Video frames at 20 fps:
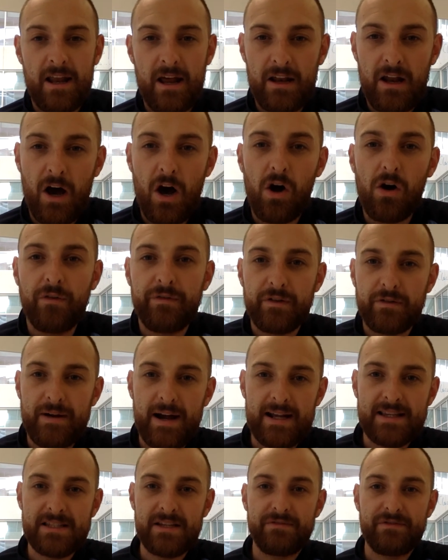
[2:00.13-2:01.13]
a whole
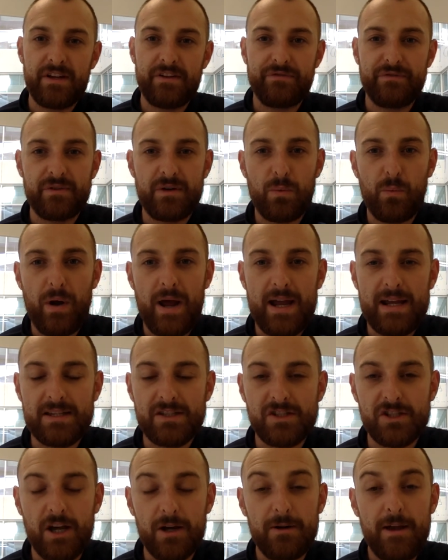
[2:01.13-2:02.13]
variety of different ways.
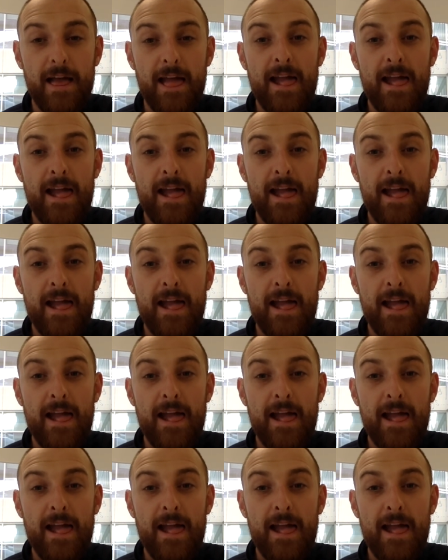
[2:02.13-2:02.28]
So